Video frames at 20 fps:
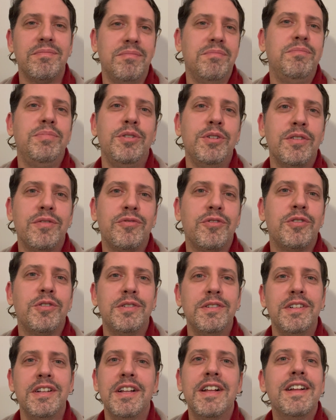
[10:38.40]

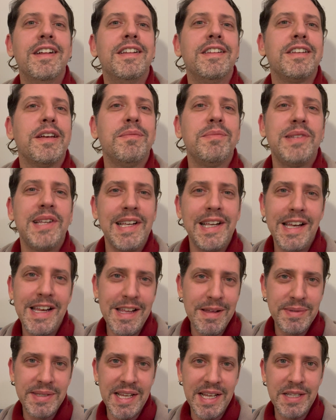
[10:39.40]
beautiful. Completely
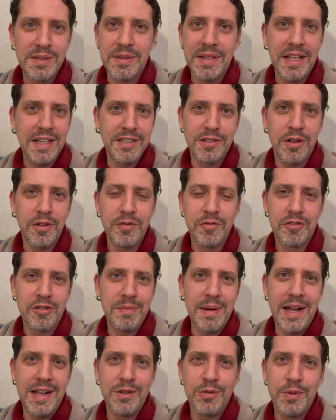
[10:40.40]
obsessed with that song for
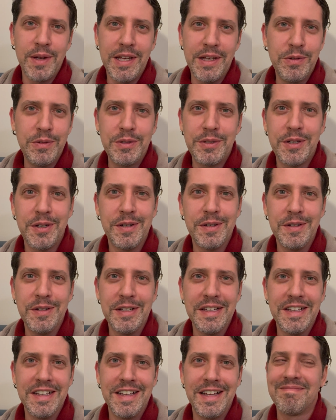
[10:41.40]
about a week or so,
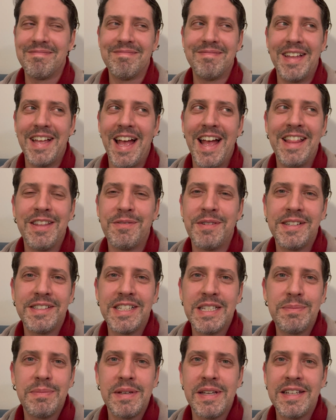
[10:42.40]
and the rest
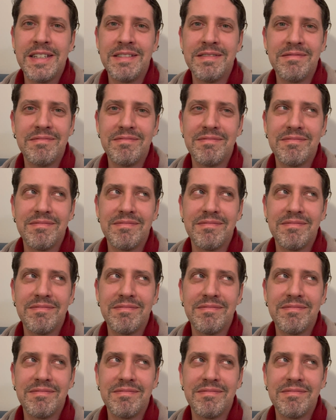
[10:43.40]
has been